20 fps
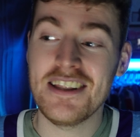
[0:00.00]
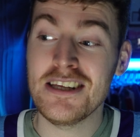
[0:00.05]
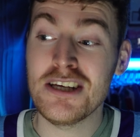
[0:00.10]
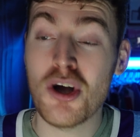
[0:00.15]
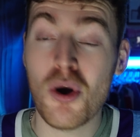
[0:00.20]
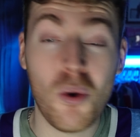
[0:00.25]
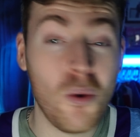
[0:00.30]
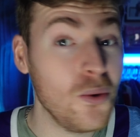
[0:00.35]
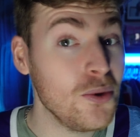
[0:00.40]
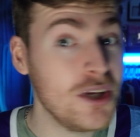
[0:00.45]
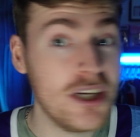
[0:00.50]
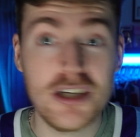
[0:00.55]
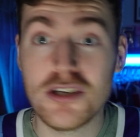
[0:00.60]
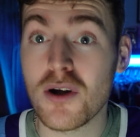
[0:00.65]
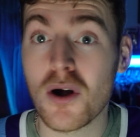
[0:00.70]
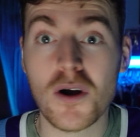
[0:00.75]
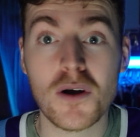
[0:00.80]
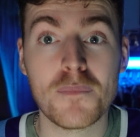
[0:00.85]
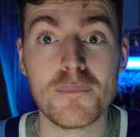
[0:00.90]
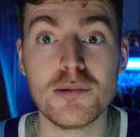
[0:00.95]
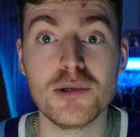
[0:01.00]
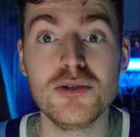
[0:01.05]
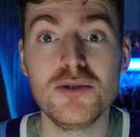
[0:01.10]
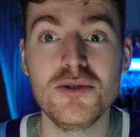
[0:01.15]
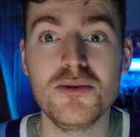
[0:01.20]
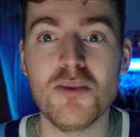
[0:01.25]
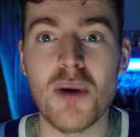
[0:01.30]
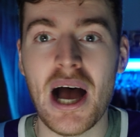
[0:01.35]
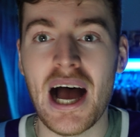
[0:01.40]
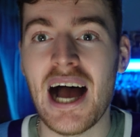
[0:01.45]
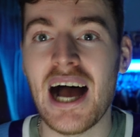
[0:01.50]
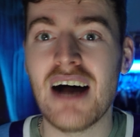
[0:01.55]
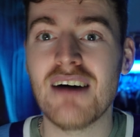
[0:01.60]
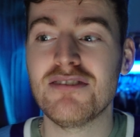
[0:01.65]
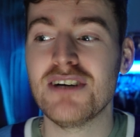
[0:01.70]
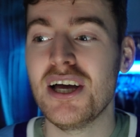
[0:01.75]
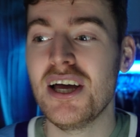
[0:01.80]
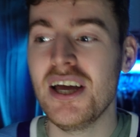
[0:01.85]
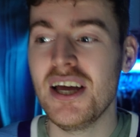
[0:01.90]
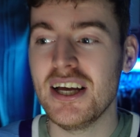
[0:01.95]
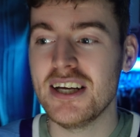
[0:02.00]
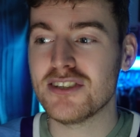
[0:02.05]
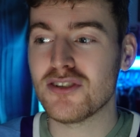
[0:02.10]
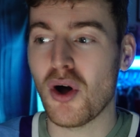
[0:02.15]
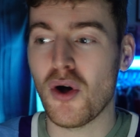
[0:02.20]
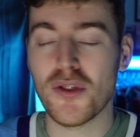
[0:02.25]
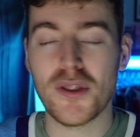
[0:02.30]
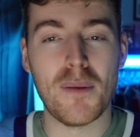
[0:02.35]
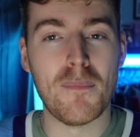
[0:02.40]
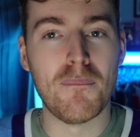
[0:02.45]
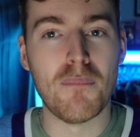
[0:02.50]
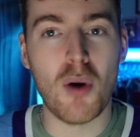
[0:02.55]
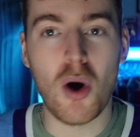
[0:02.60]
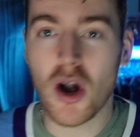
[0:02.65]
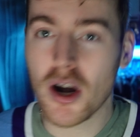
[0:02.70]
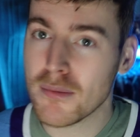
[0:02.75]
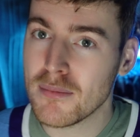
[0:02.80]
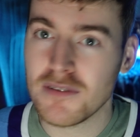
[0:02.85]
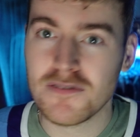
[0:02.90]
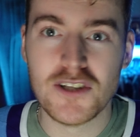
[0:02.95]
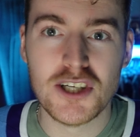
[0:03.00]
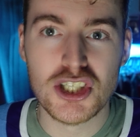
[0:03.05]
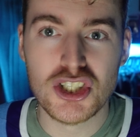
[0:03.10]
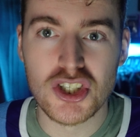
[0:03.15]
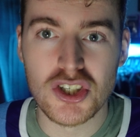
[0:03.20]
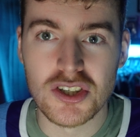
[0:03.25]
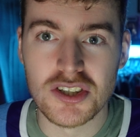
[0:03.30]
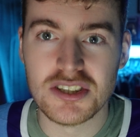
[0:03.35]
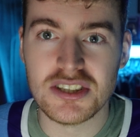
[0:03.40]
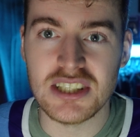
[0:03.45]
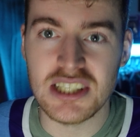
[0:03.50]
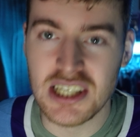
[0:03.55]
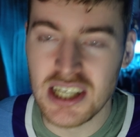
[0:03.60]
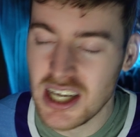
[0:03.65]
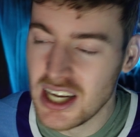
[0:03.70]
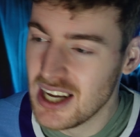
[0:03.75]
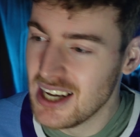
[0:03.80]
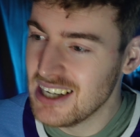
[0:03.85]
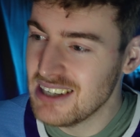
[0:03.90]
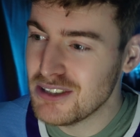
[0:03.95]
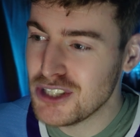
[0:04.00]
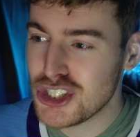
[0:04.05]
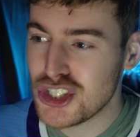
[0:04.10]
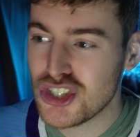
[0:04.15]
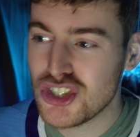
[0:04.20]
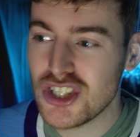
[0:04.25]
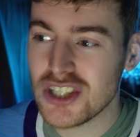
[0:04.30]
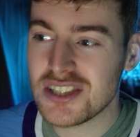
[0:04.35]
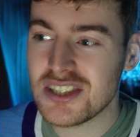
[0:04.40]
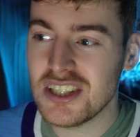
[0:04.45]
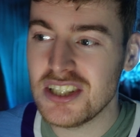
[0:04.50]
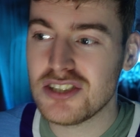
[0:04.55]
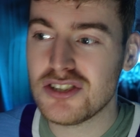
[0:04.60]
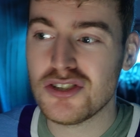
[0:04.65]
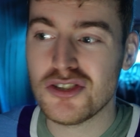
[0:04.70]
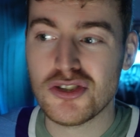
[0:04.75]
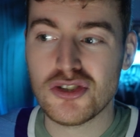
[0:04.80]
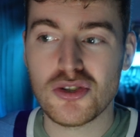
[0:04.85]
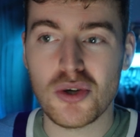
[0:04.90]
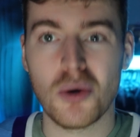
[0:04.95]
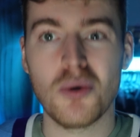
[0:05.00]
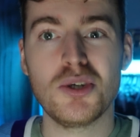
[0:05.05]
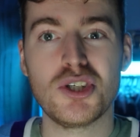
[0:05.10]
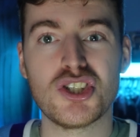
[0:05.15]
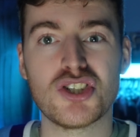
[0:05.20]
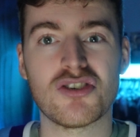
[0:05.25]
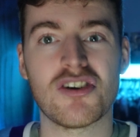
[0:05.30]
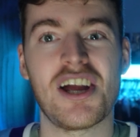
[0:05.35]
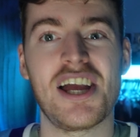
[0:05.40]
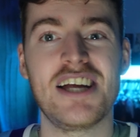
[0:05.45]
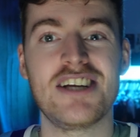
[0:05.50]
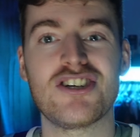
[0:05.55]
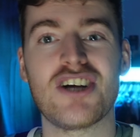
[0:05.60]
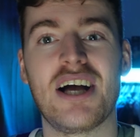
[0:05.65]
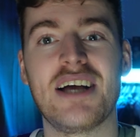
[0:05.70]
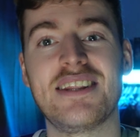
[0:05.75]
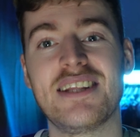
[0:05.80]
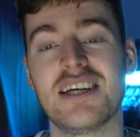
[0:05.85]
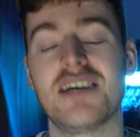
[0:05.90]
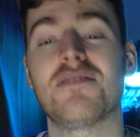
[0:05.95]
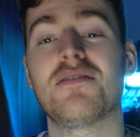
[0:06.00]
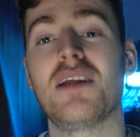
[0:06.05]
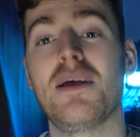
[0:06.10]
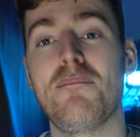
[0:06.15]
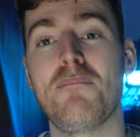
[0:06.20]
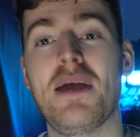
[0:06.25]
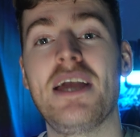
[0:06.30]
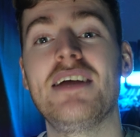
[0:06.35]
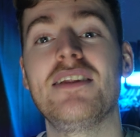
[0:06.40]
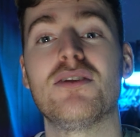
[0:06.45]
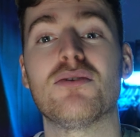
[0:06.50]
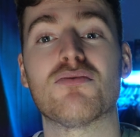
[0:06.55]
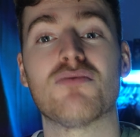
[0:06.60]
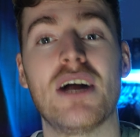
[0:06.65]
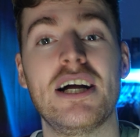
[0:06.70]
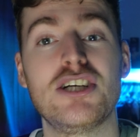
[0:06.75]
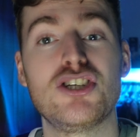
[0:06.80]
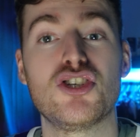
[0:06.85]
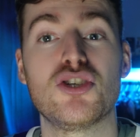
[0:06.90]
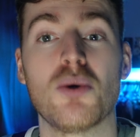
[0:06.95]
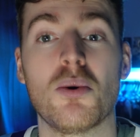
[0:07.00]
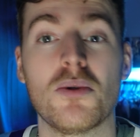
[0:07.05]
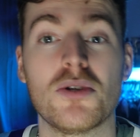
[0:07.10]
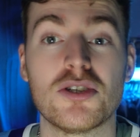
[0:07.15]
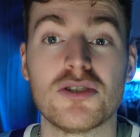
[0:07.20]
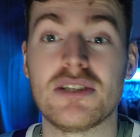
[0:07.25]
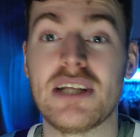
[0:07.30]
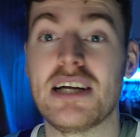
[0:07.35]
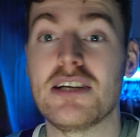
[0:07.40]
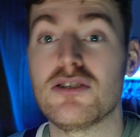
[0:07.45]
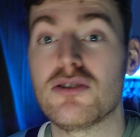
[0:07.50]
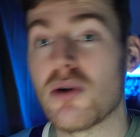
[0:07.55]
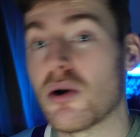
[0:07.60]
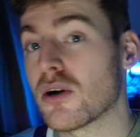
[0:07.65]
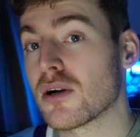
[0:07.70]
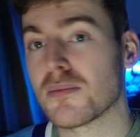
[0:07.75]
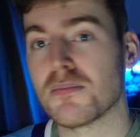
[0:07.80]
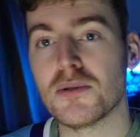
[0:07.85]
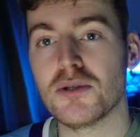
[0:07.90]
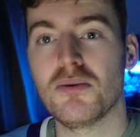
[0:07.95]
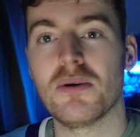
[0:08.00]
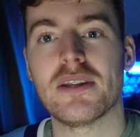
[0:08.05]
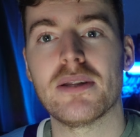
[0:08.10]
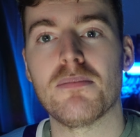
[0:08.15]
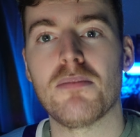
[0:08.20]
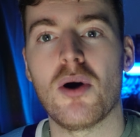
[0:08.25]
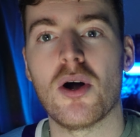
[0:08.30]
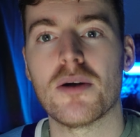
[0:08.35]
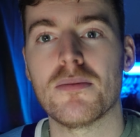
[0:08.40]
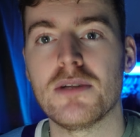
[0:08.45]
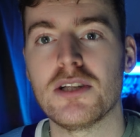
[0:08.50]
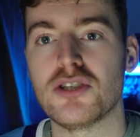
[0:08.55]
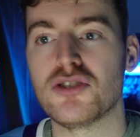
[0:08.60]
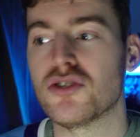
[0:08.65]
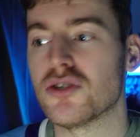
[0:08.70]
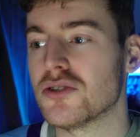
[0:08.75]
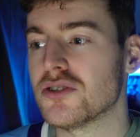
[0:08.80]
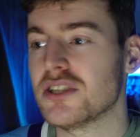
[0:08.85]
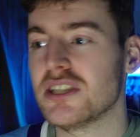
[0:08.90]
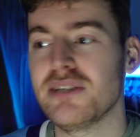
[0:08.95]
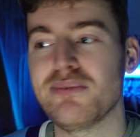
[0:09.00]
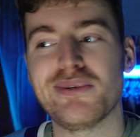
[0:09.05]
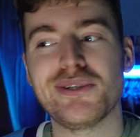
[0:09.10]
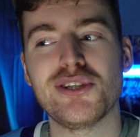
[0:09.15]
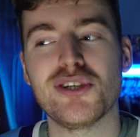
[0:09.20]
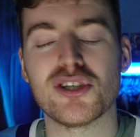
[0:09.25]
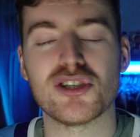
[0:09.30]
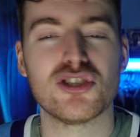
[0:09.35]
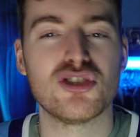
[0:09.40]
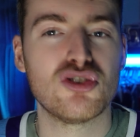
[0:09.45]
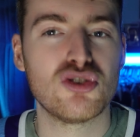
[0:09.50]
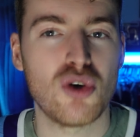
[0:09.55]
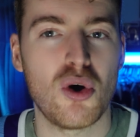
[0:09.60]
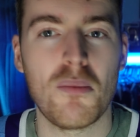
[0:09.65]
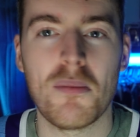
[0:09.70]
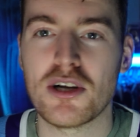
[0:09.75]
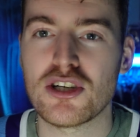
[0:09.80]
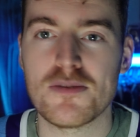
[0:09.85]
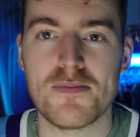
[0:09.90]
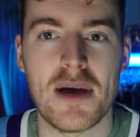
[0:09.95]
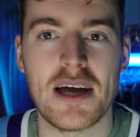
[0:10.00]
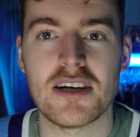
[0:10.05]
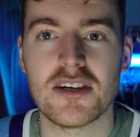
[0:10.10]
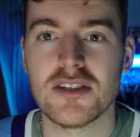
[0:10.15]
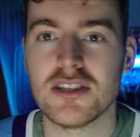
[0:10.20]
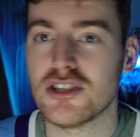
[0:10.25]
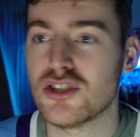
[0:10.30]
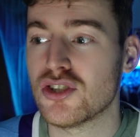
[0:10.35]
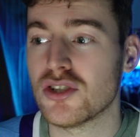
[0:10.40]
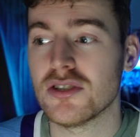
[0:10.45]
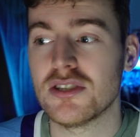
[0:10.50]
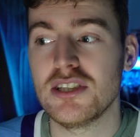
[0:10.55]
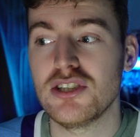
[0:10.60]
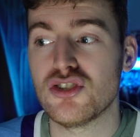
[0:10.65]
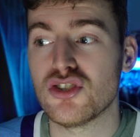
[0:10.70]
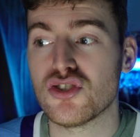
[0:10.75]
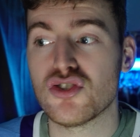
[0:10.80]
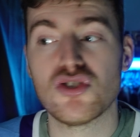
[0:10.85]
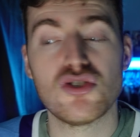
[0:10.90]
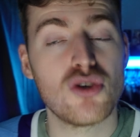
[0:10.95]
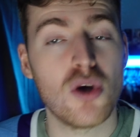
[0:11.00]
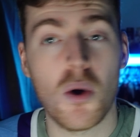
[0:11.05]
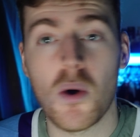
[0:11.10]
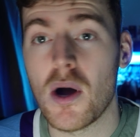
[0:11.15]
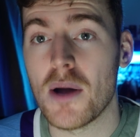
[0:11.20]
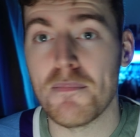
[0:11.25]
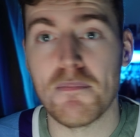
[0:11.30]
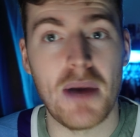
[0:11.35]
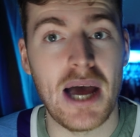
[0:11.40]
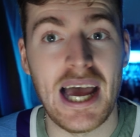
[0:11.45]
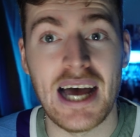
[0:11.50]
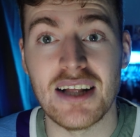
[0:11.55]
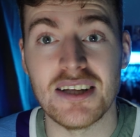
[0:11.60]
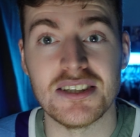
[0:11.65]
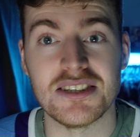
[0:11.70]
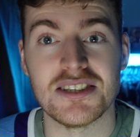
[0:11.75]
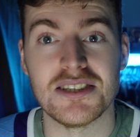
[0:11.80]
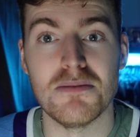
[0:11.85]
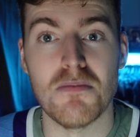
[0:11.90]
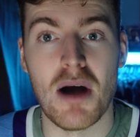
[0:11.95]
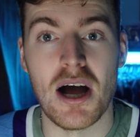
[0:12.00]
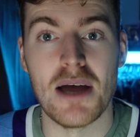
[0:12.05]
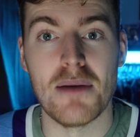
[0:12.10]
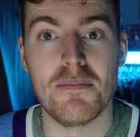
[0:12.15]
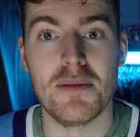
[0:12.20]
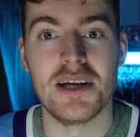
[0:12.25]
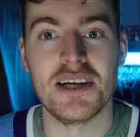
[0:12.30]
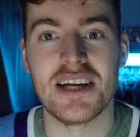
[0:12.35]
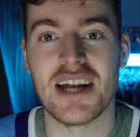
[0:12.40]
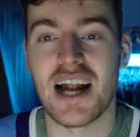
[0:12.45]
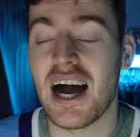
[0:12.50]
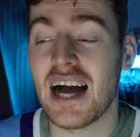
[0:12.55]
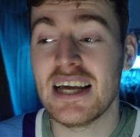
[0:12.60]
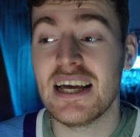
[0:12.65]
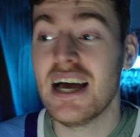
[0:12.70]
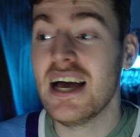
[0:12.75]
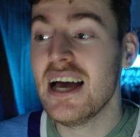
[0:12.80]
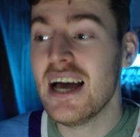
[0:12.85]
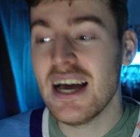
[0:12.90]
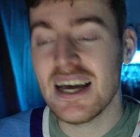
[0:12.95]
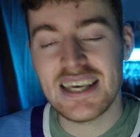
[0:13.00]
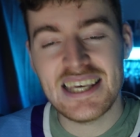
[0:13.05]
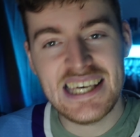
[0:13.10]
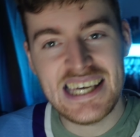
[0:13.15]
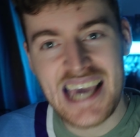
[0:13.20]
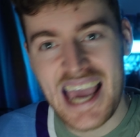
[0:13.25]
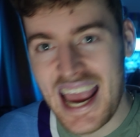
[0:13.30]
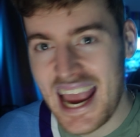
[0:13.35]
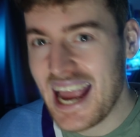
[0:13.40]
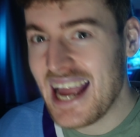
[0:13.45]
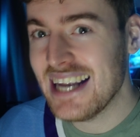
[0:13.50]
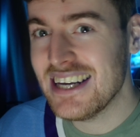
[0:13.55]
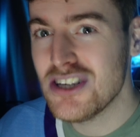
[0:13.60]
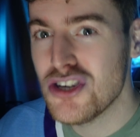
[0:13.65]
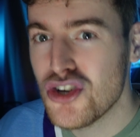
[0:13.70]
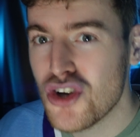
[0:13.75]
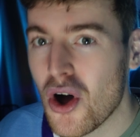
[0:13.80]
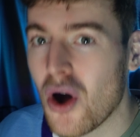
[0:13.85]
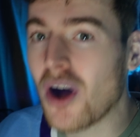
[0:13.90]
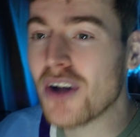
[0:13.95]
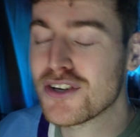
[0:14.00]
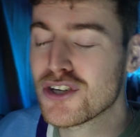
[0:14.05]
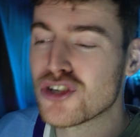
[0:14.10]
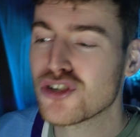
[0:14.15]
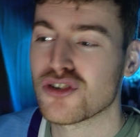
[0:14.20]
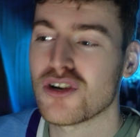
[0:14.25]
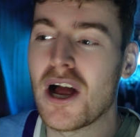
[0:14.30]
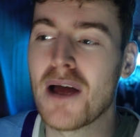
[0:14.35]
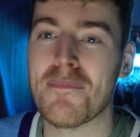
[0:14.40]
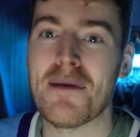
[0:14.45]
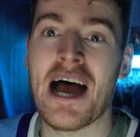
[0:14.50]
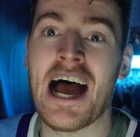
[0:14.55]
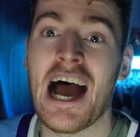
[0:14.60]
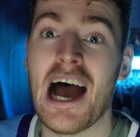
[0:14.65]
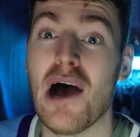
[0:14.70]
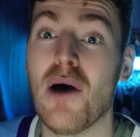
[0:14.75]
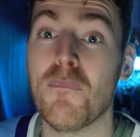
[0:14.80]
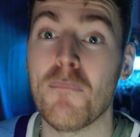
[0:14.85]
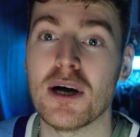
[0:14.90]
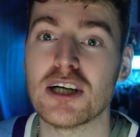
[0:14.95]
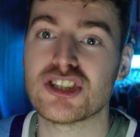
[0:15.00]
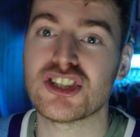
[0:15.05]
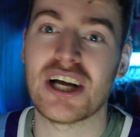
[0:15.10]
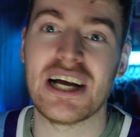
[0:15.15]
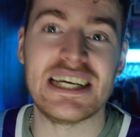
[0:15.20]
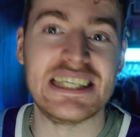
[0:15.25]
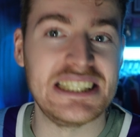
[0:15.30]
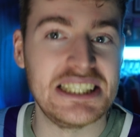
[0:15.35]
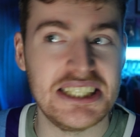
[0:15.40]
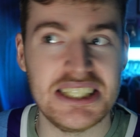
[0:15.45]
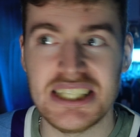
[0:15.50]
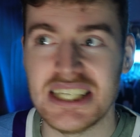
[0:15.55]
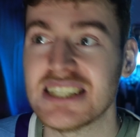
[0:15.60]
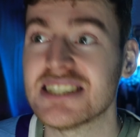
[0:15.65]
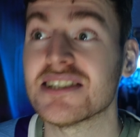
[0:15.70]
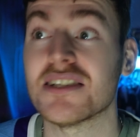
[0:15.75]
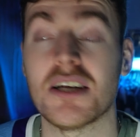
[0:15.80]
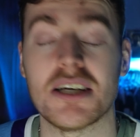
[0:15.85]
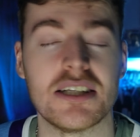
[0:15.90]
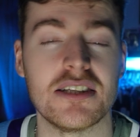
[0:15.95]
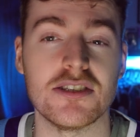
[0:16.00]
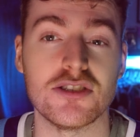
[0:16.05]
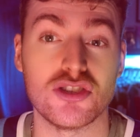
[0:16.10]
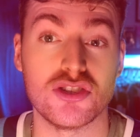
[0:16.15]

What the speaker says: the only dark blue you have is on the bottom of the jersey, which just is so strange. I think if they made the red shoulders that dark blue at the bottom of the jersey, it would look so much better. This jersey is just so unbalanced, in my opinion. I cannot describe how much I dislike this